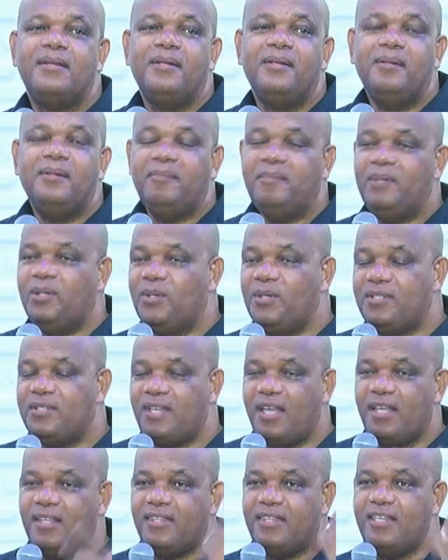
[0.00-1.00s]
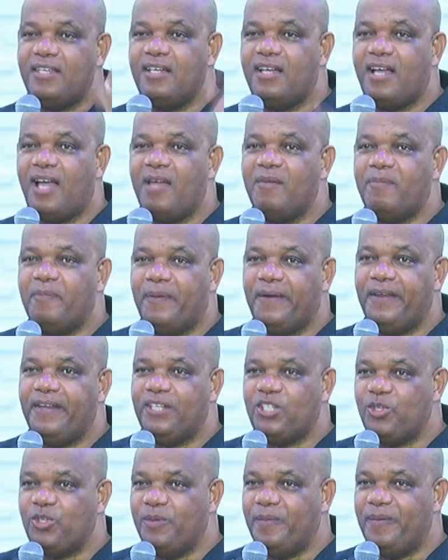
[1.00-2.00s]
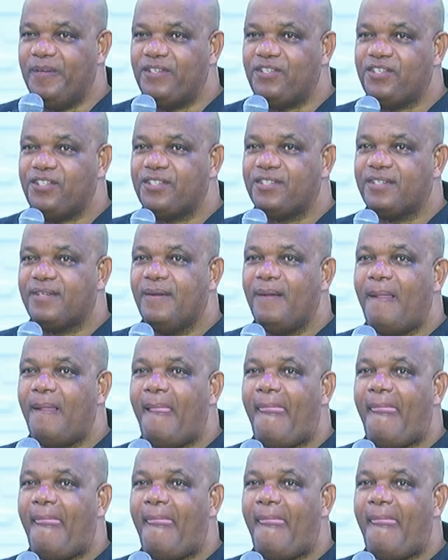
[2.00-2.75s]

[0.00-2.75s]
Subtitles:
Because I think I pray too much. So that